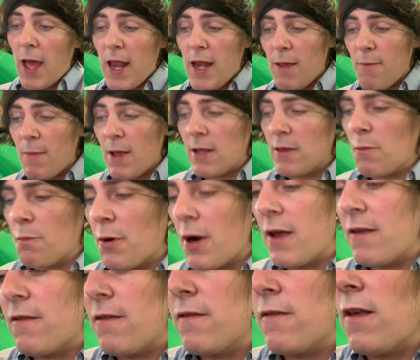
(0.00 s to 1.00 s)
I didn't make the
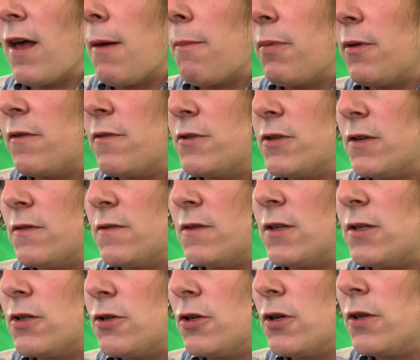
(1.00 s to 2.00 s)
prices up. It's just
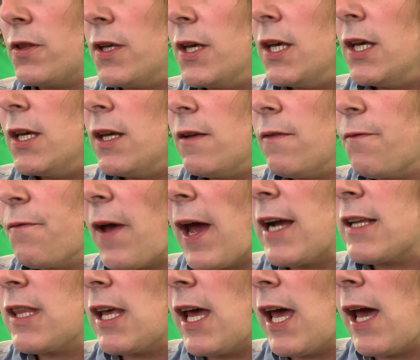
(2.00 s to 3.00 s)
the truth. In
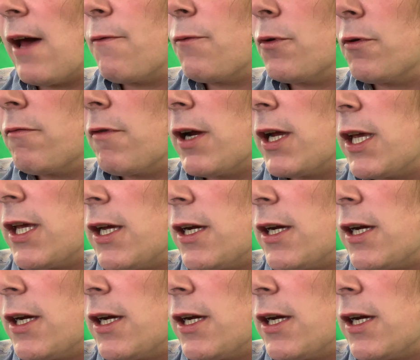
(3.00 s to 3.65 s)
fact, I have one right